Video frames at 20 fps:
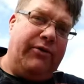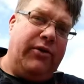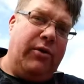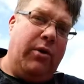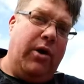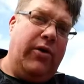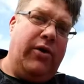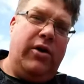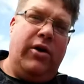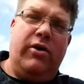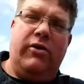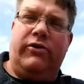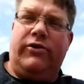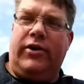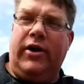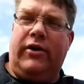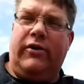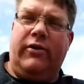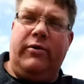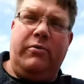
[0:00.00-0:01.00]
So whether you're
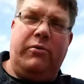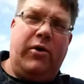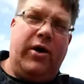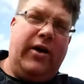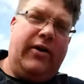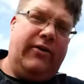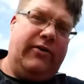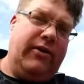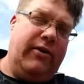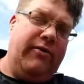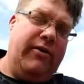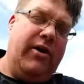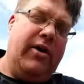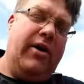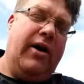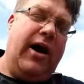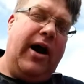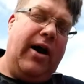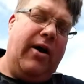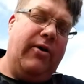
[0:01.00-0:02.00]
sticks and bricks living
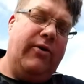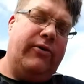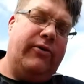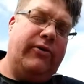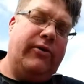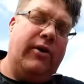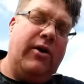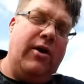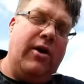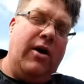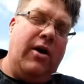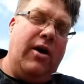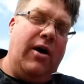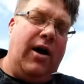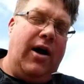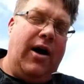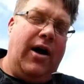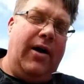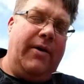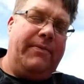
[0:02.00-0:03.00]
in a house
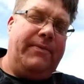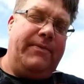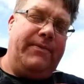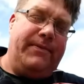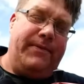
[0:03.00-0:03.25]
uh,